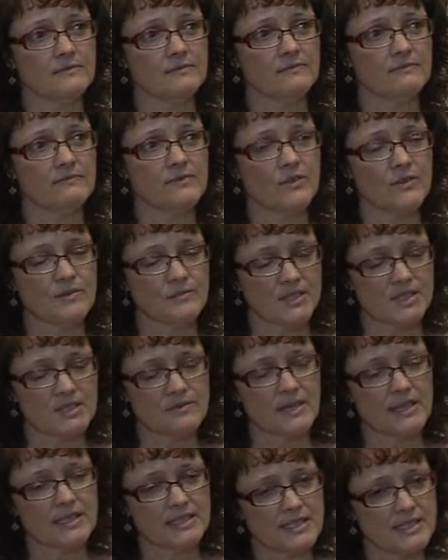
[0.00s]
very
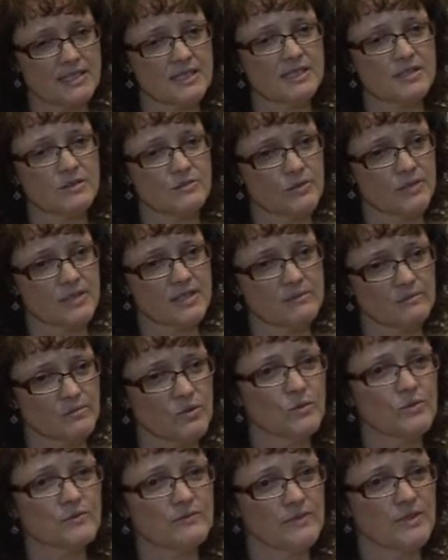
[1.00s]
much about listening to what's
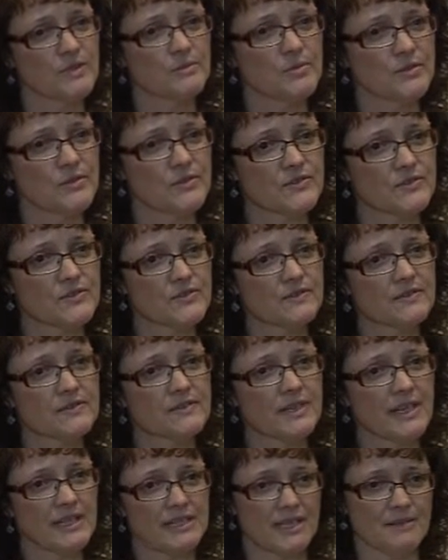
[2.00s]
important for the
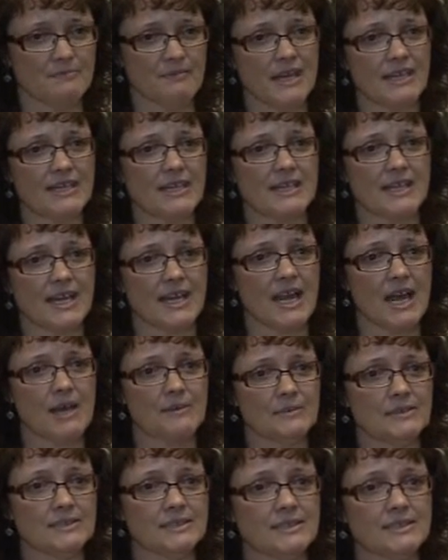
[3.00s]
person and then making that
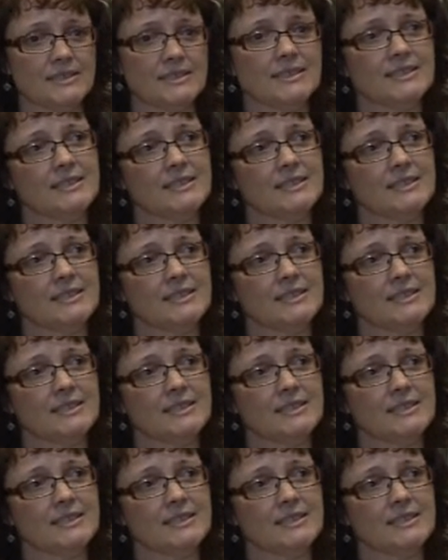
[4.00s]
happen.